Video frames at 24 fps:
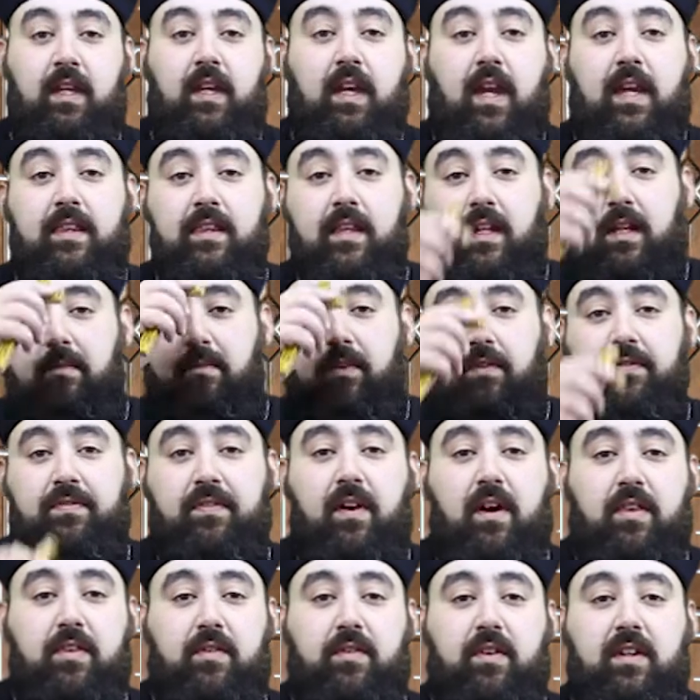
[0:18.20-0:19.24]
In the name of the
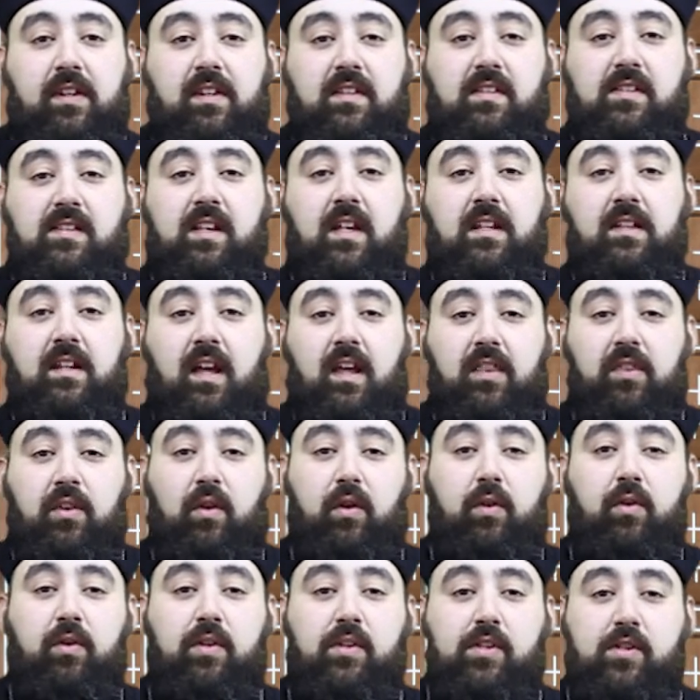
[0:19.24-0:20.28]
Father, and the Son, and the
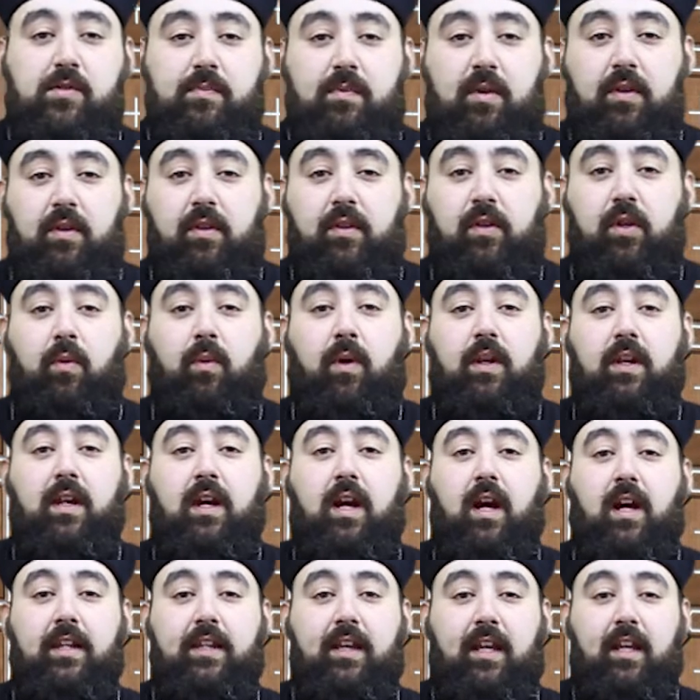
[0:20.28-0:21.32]
Holy Spirit, one
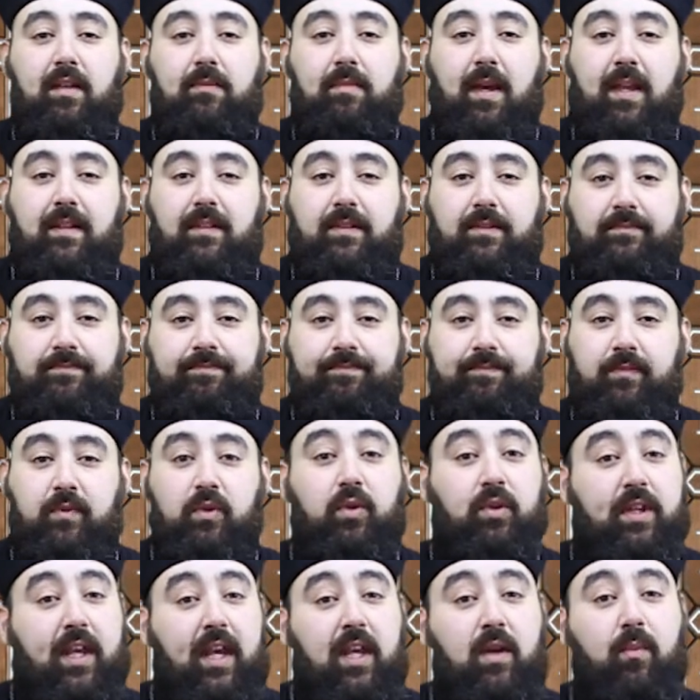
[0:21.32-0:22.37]
God, Amen.
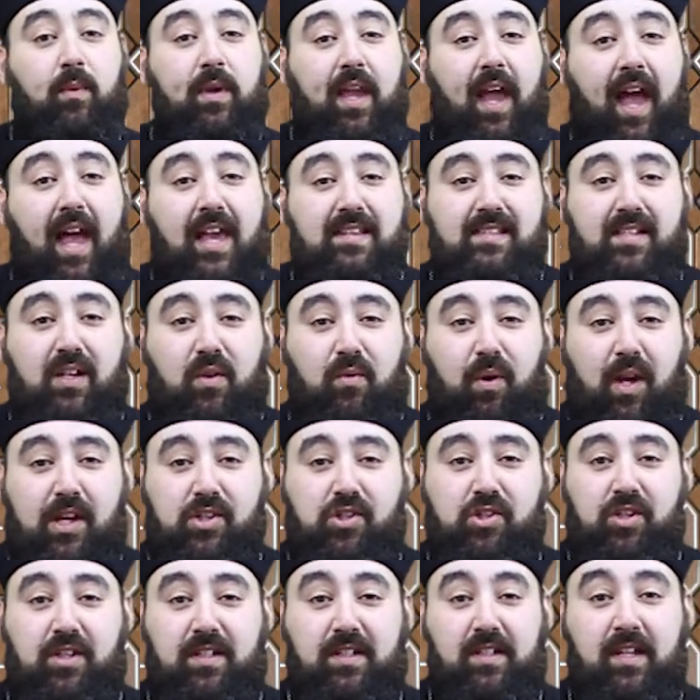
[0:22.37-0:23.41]
Today we ask the
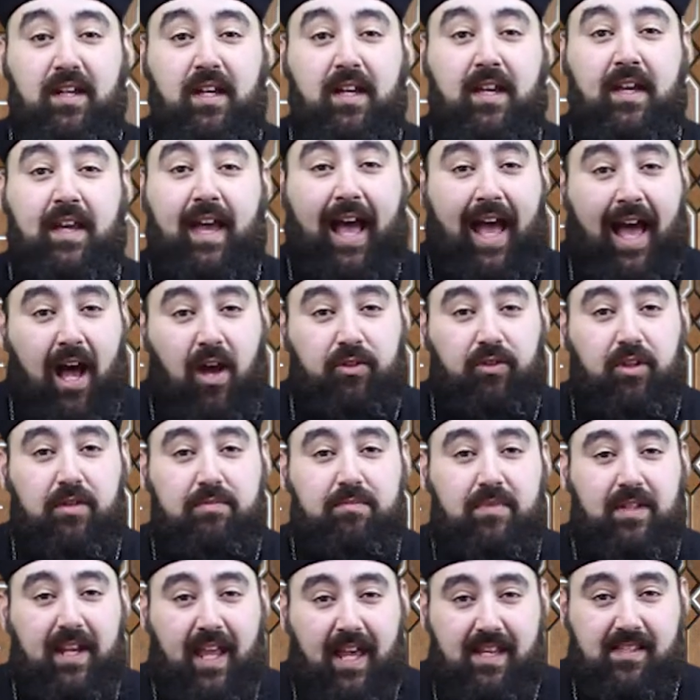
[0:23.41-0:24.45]
question, how did
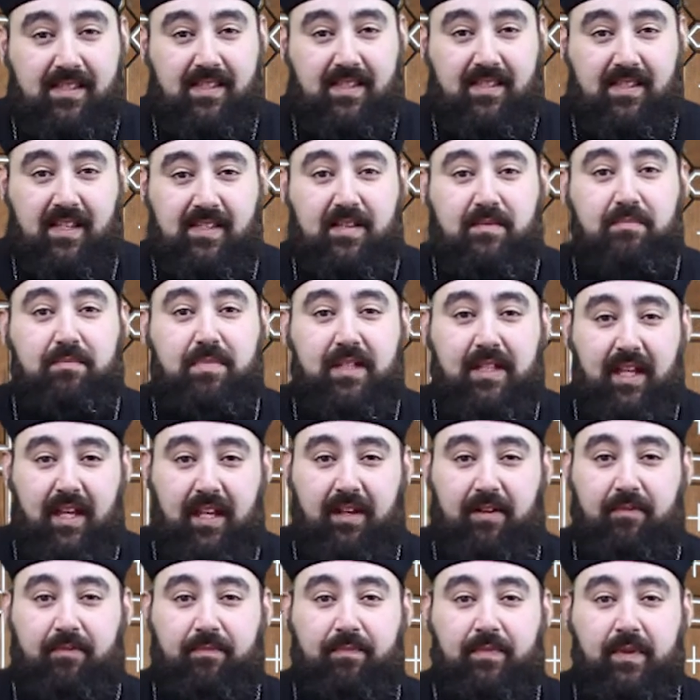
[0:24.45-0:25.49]
monasticism
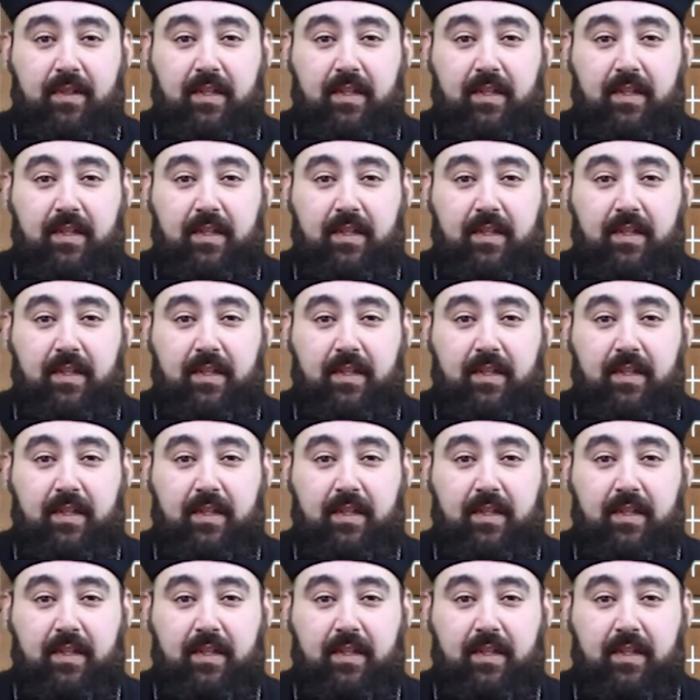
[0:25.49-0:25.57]
begin?